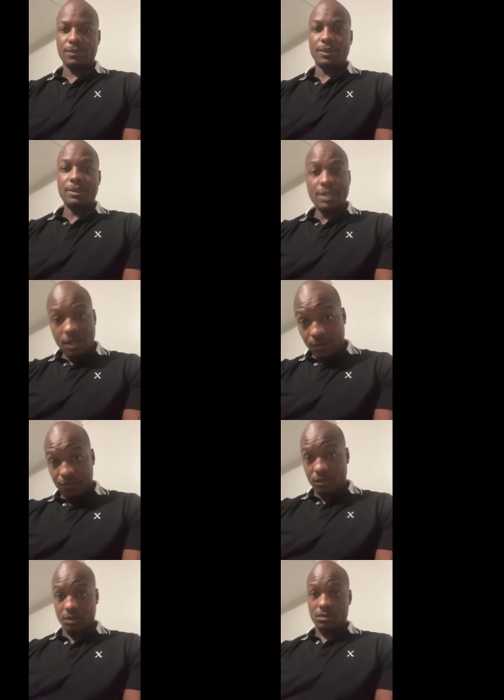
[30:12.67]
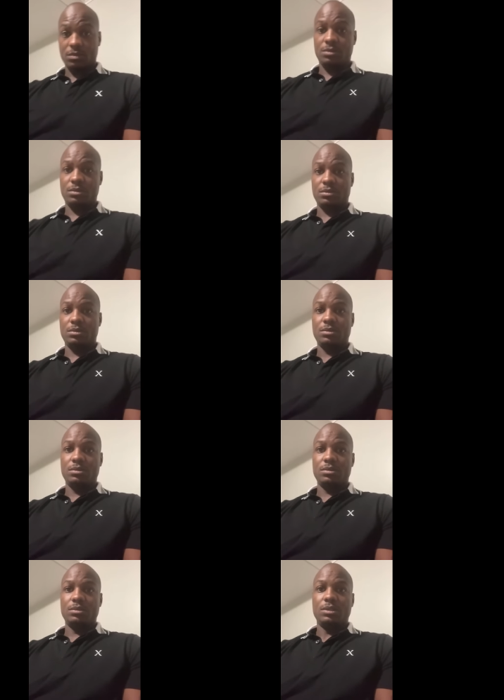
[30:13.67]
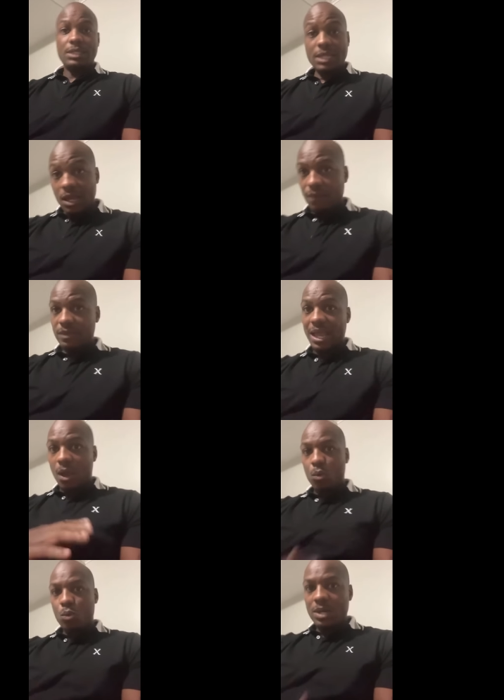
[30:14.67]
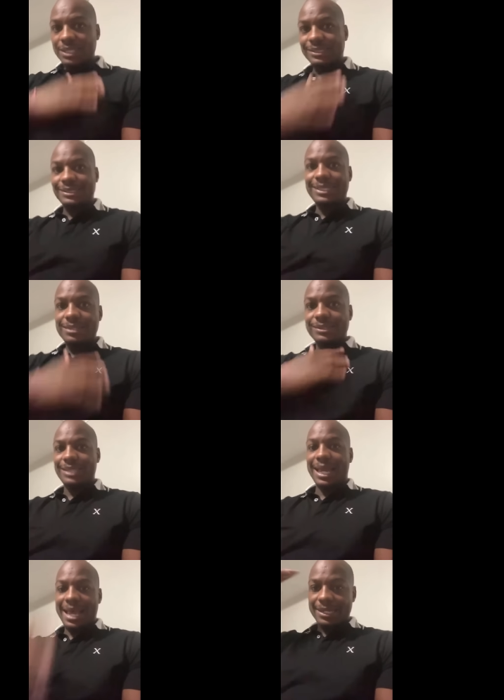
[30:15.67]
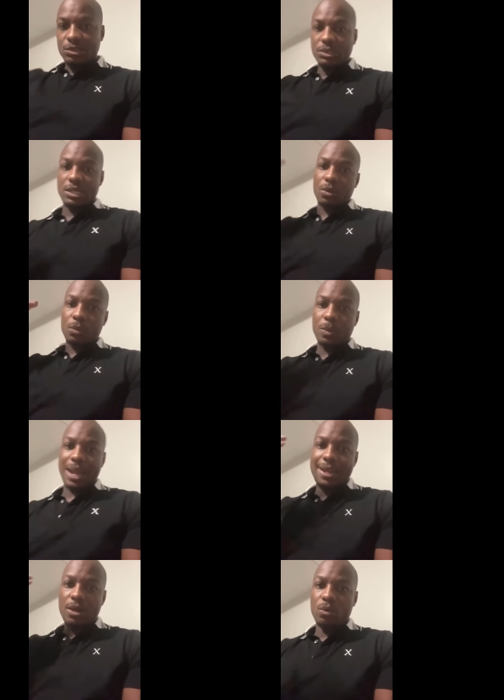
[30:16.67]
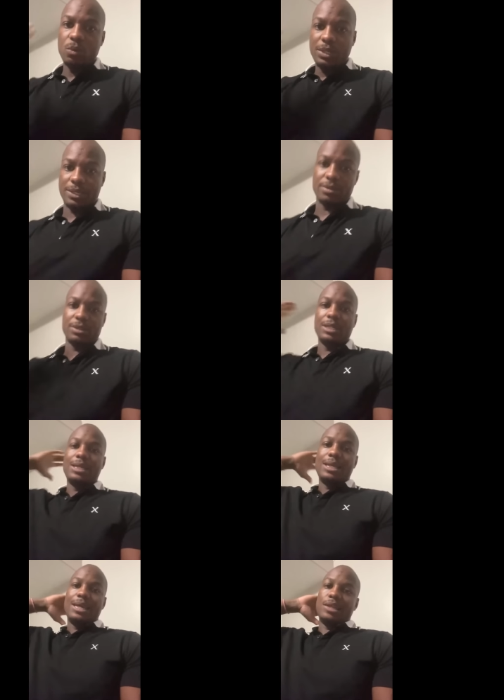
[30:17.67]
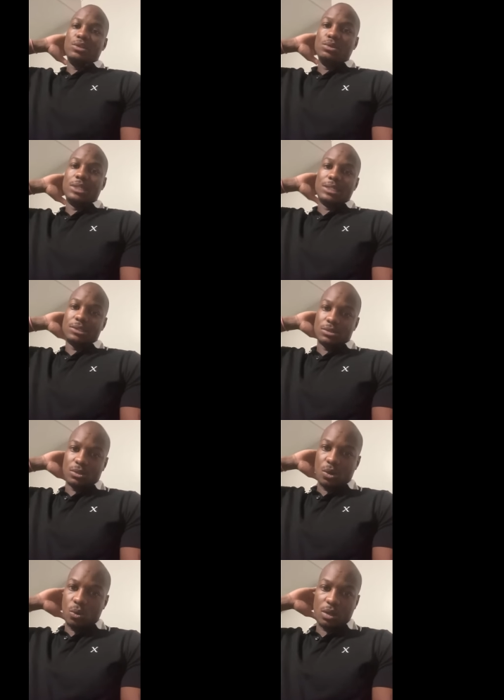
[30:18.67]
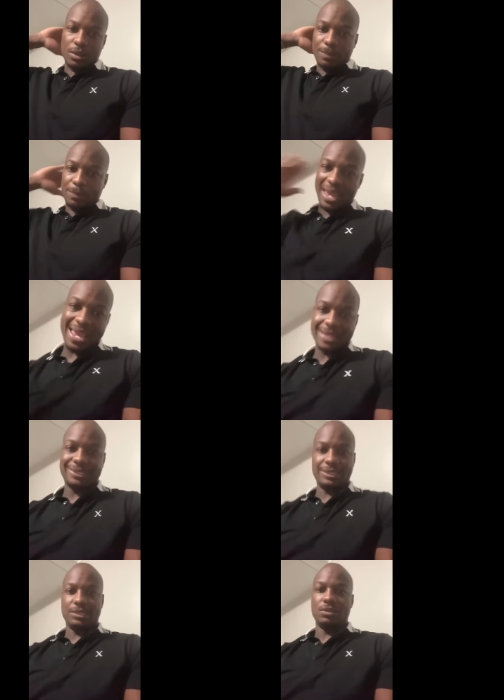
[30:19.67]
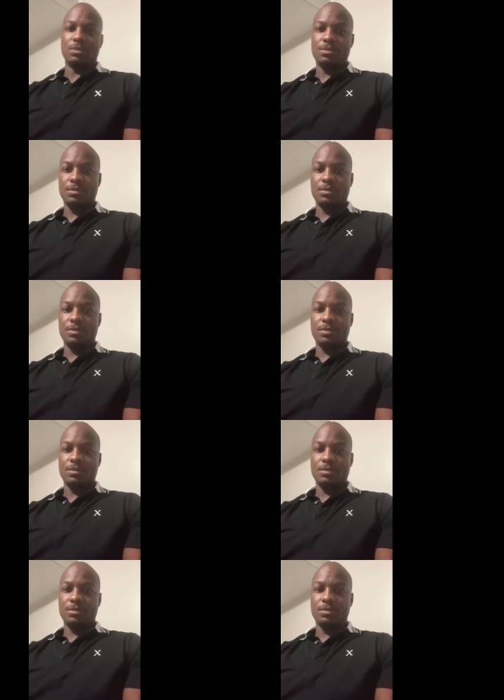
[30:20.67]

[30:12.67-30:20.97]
Never. Never, not one single time. And you get right on here and you just go to bashing them.